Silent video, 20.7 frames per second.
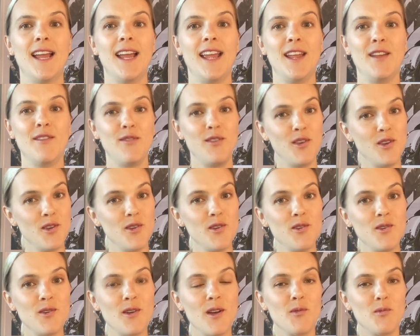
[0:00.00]
if
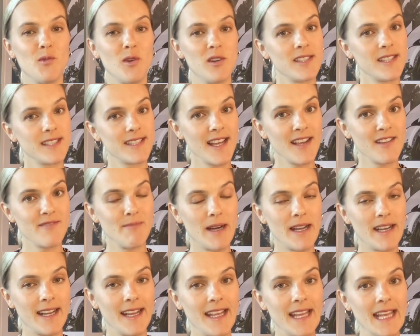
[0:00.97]
you want to save
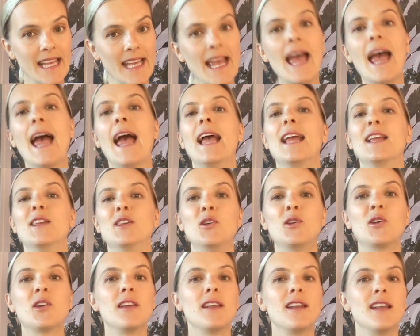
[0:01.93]
money, you
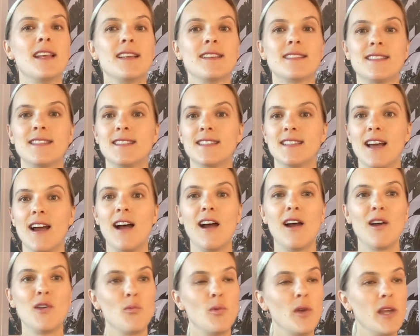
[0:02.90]
can
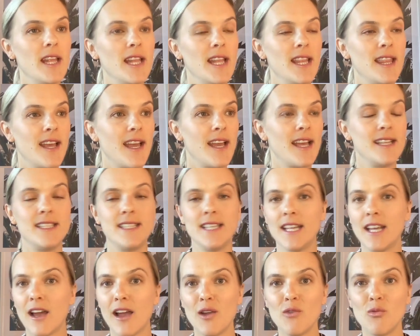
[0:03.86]
start with a
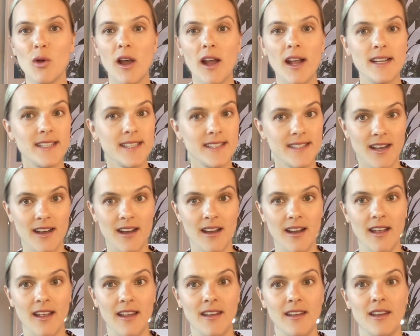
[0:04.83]
DIY
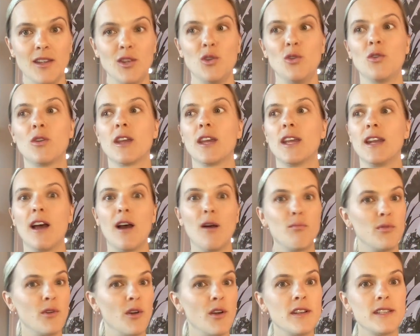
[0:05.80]
design. You can
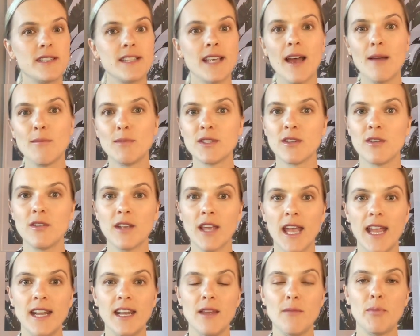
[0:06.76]
upload it to Amazon
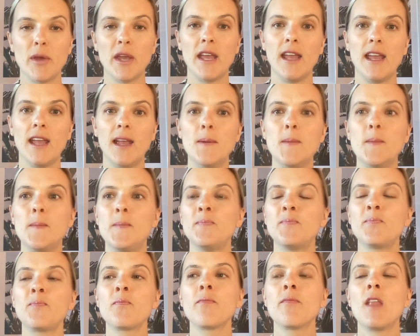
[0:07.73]
KDP,
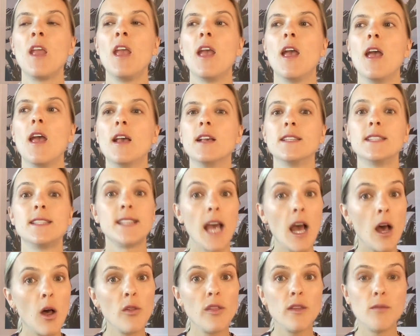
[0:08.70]

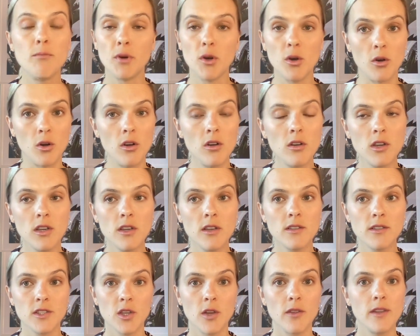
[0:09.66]
sell the book.
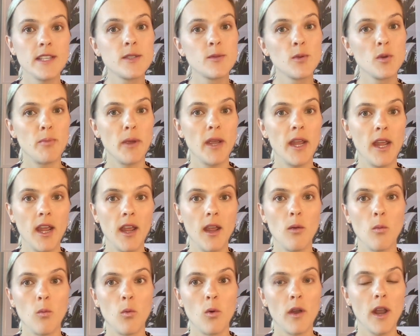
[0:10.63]
So this would be
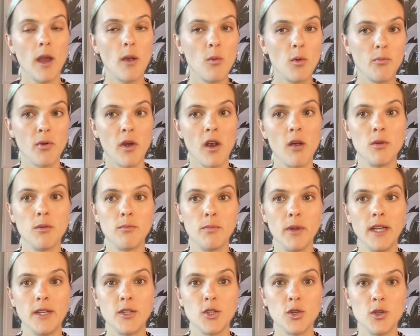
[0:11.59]
what I would
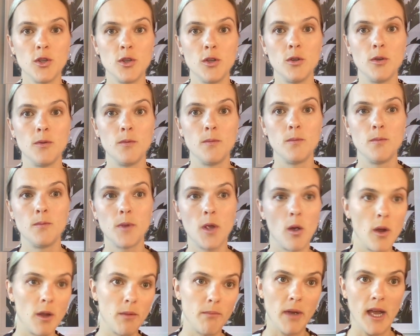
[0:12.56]
probably do
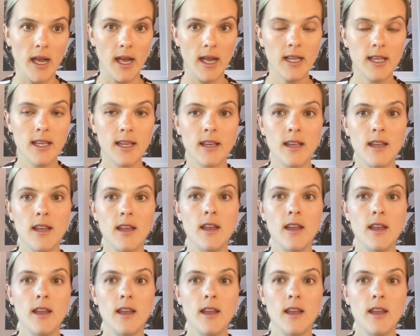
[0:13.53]
going back.